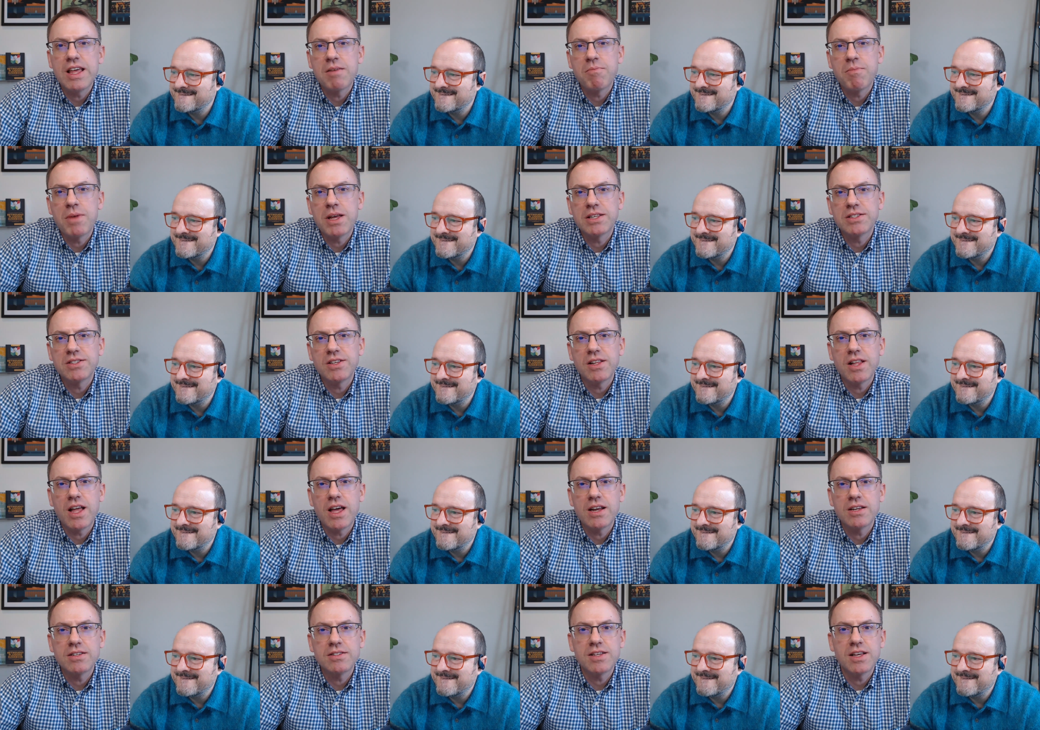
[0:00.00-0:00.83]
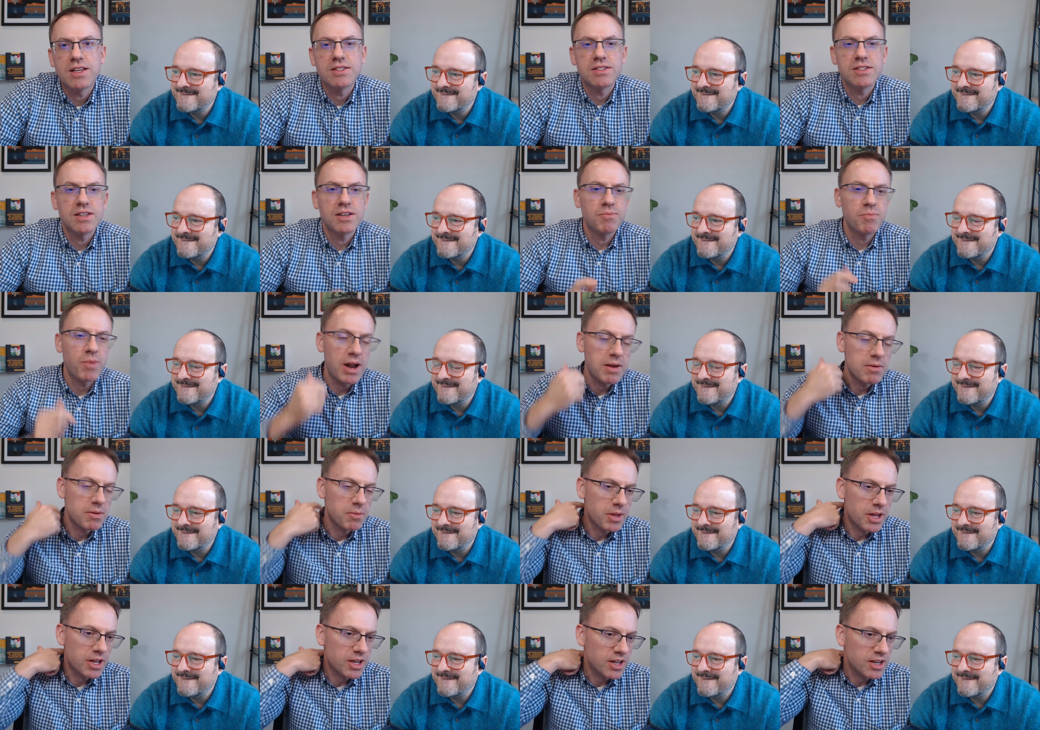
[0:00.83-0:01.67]
Speaker 1: that makes a lot of sense. But
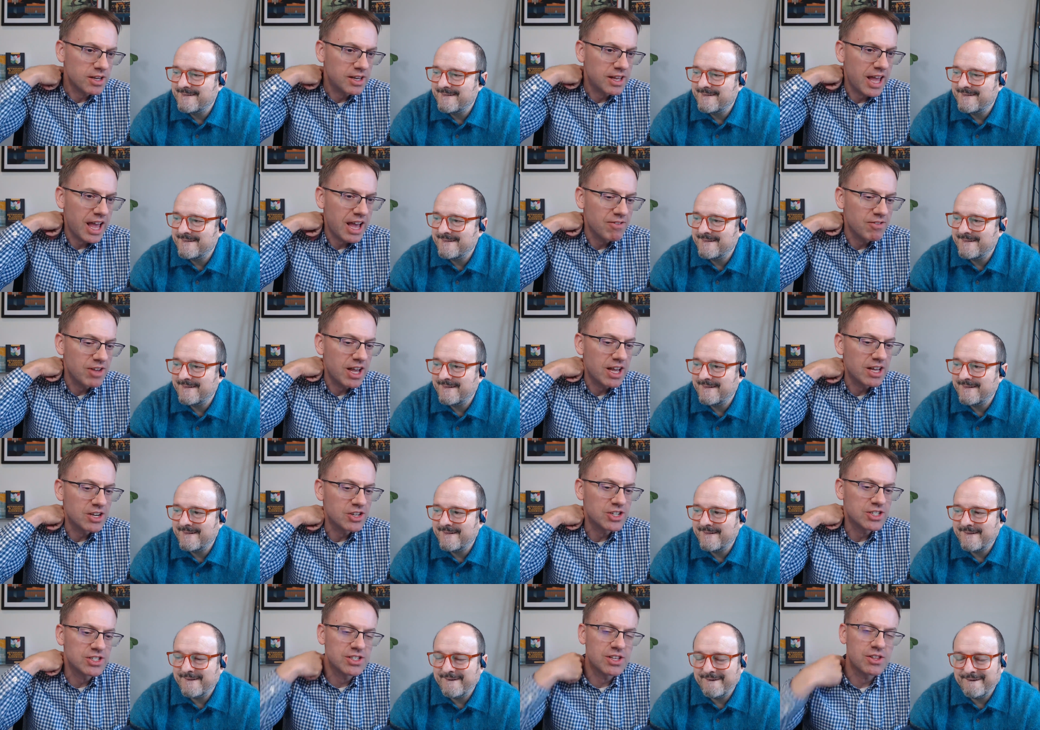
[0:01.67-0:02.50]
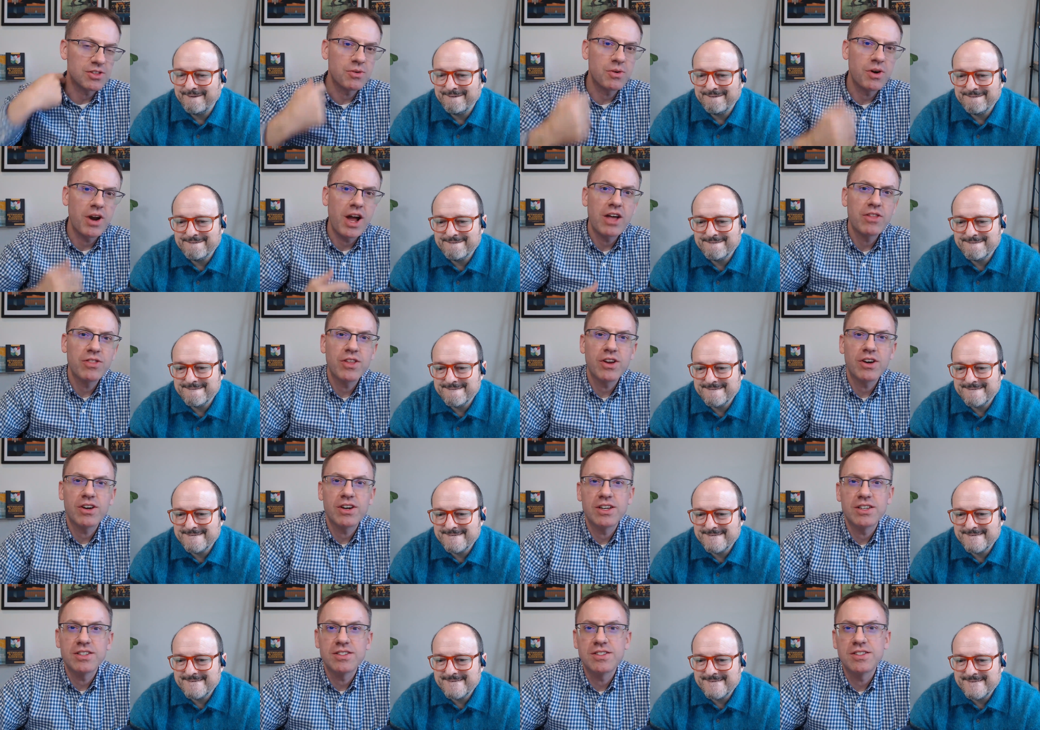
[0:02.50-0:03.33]
probably a good caveat just to throw out
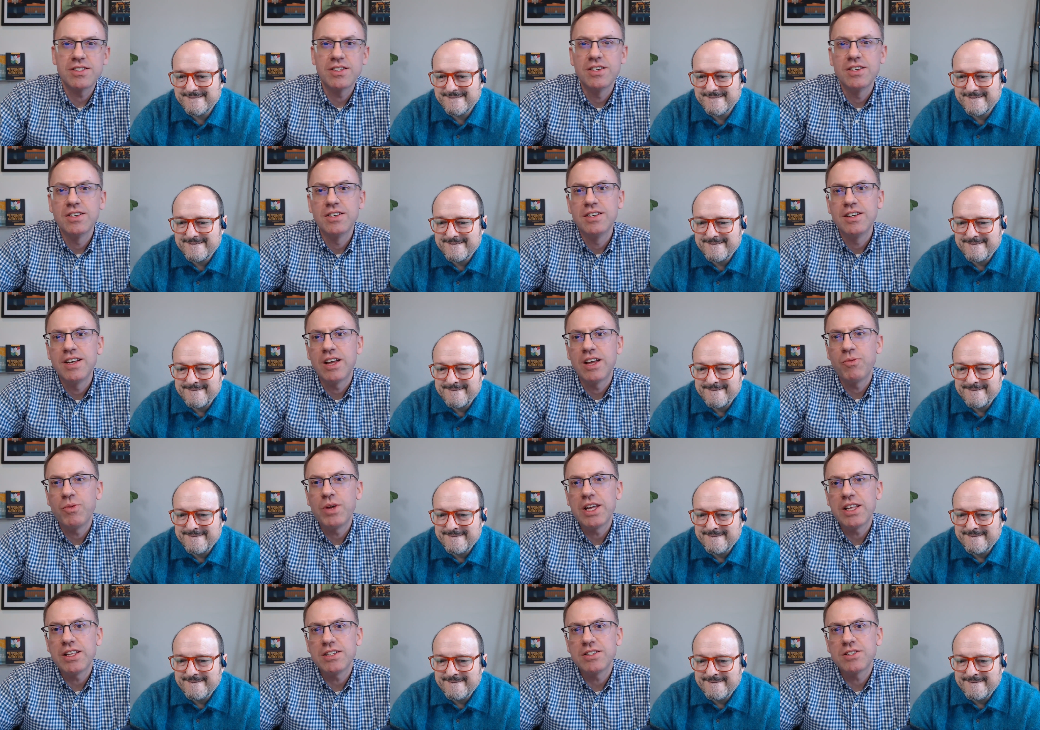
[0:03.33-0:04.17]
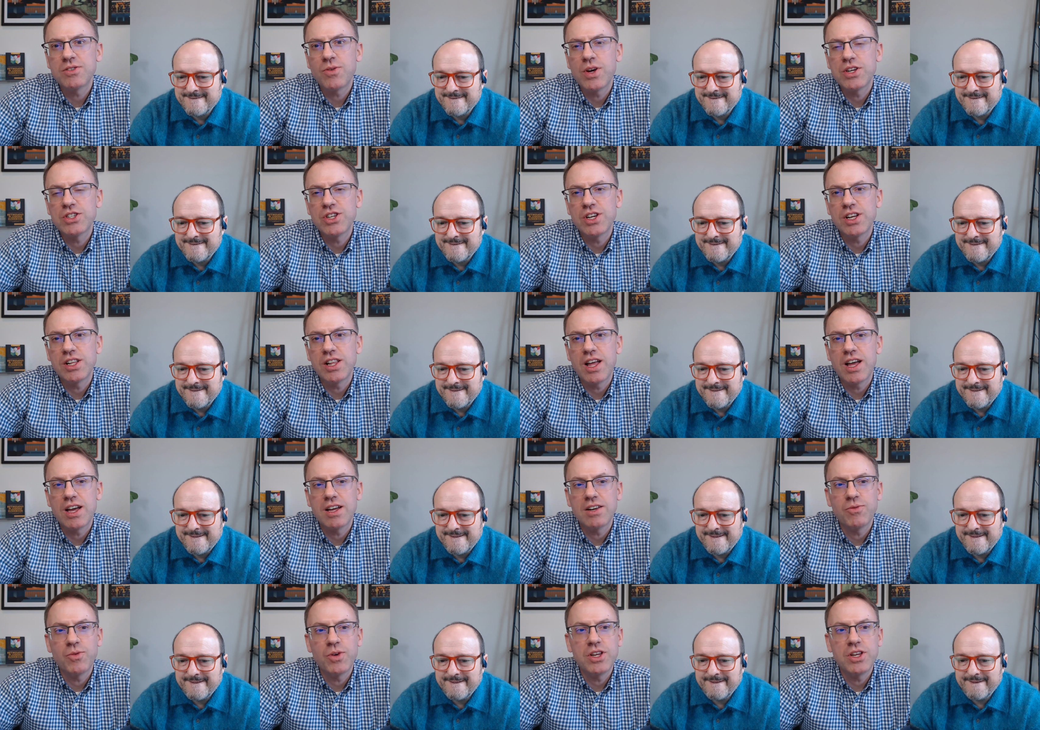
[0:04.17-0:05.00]
there is, and we get this question a
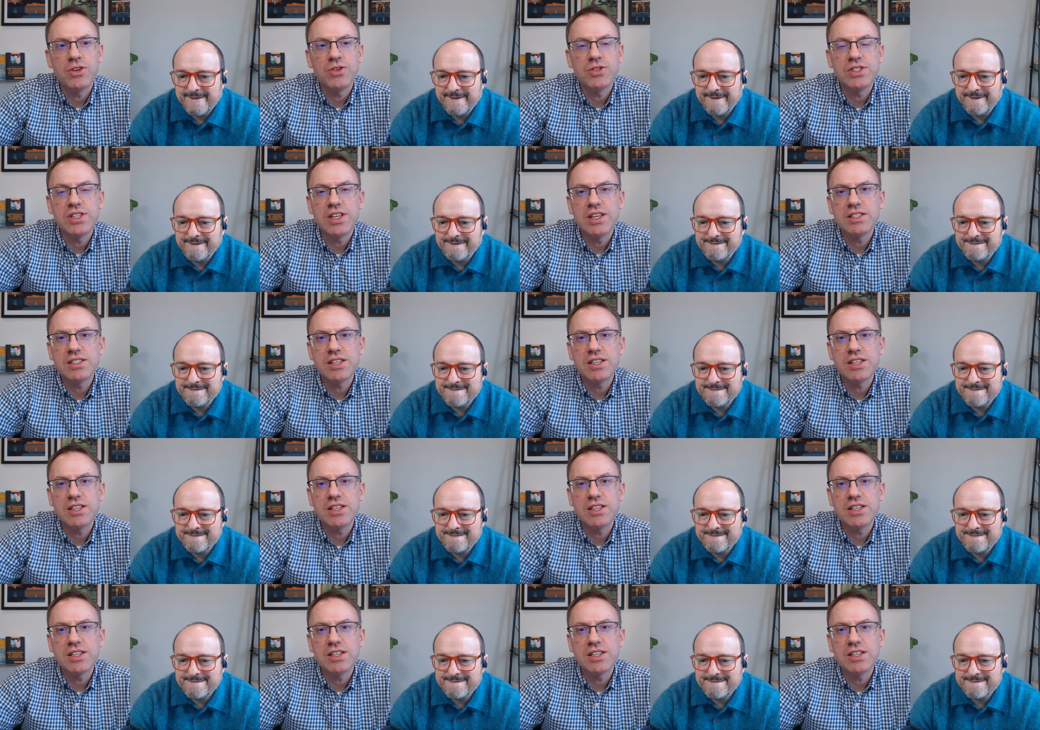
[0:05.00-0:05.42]
lot when you see